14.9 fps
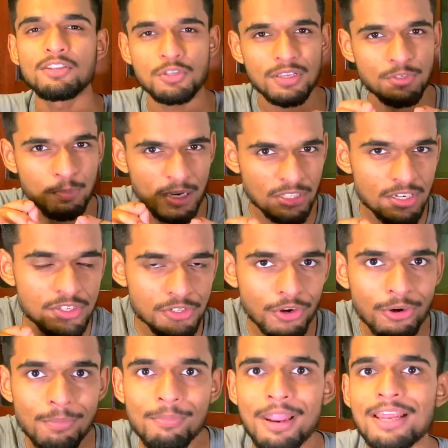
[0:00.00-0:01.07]
especially
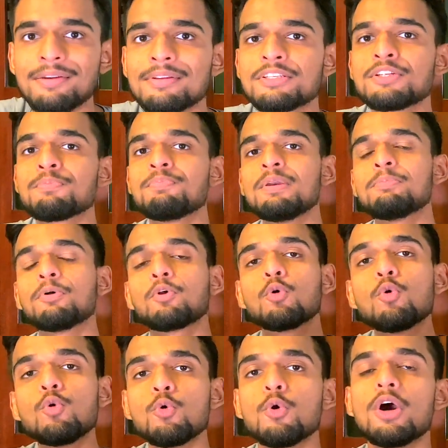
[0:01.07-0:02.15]
certain blacklisted people
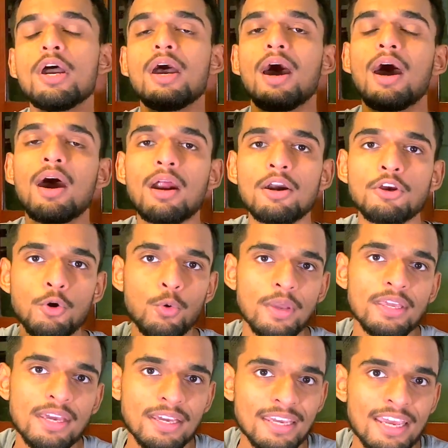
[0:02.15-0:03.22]
who are
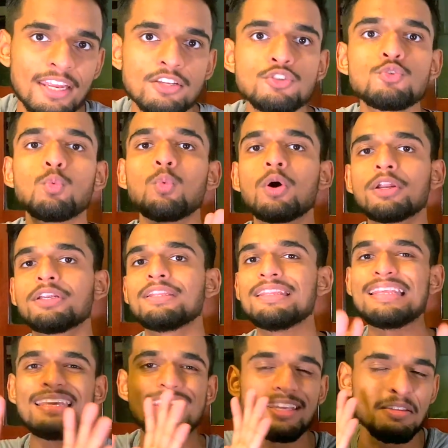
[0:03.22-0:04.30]
going against what
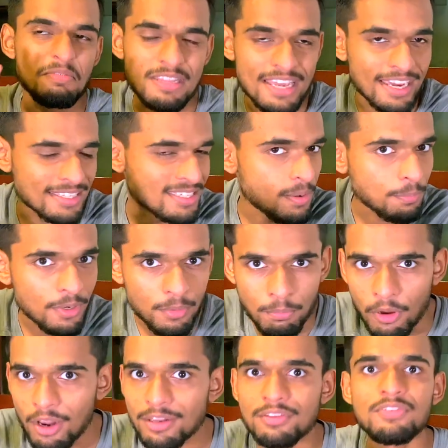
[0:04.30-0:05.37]
the accepted
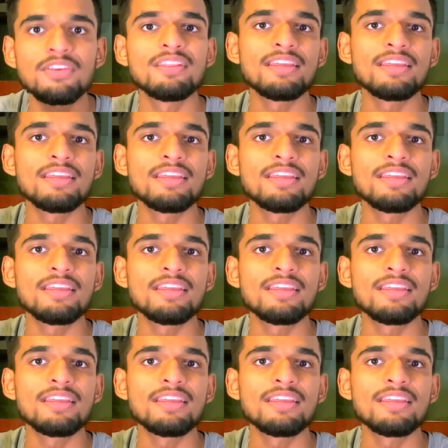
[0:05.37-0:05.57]
policy,